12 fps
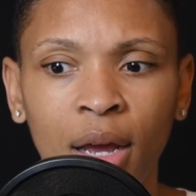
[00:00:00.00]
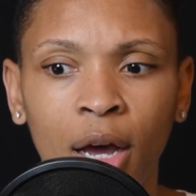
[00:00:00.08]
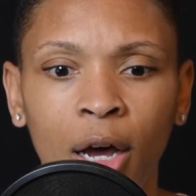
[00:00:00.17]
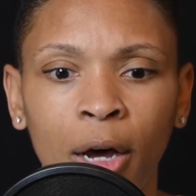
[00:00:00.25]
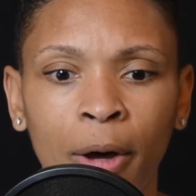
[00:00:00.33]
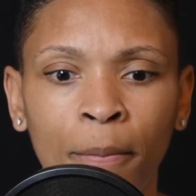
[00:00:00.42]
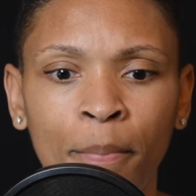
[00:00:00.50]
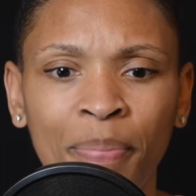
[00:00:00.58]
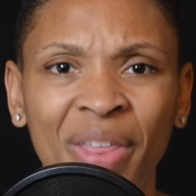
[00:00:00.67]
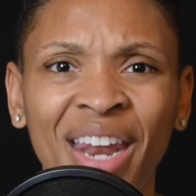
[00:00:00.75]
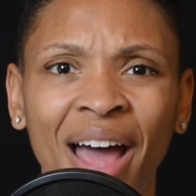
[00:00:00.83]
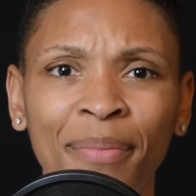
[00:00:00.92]

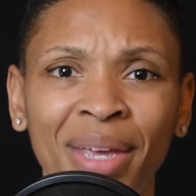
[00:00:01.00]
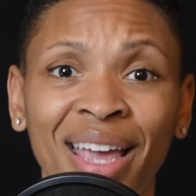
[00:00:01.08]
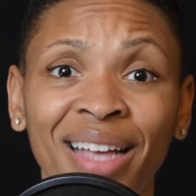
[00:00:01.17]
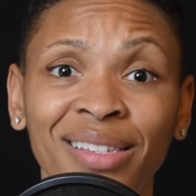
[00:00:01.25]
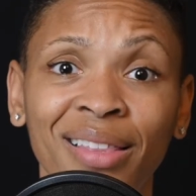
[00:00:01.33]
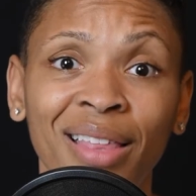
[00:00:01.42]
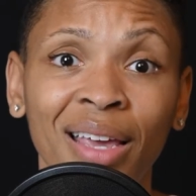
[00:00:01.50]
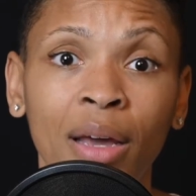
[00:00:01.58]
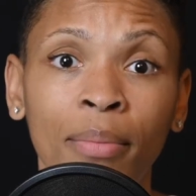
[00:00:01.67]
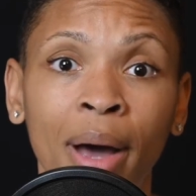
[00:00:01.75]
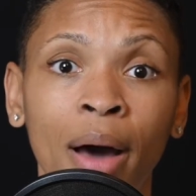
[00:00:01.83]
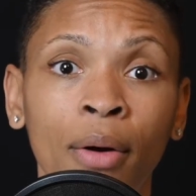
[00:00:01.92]
then I began to think
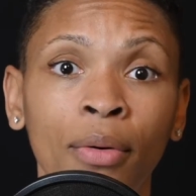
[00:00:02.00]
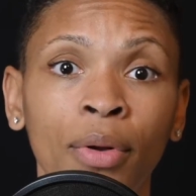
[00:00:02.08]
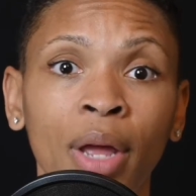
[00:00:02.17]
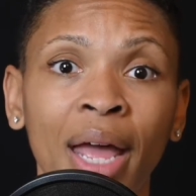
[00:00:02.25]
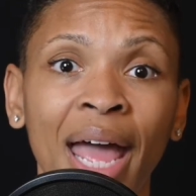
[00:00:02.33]
about,